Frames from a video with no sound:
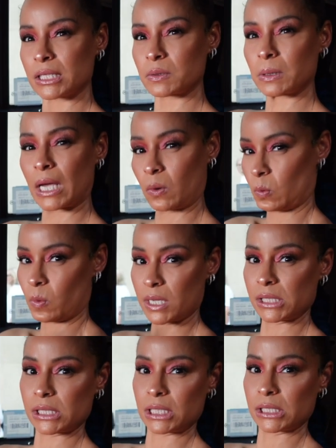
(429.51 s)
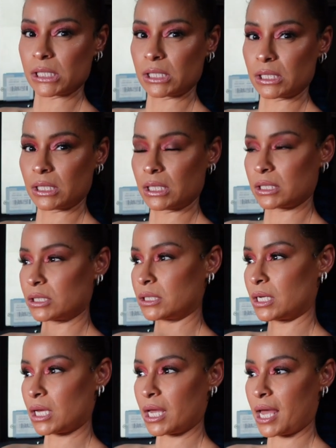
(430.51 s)
Because we're like one season
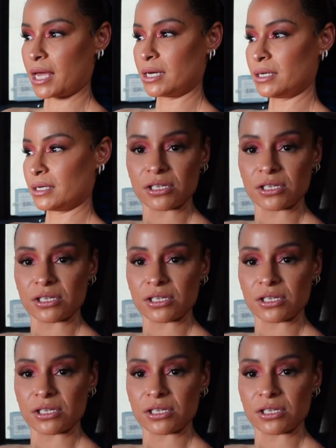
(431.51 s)
ahead.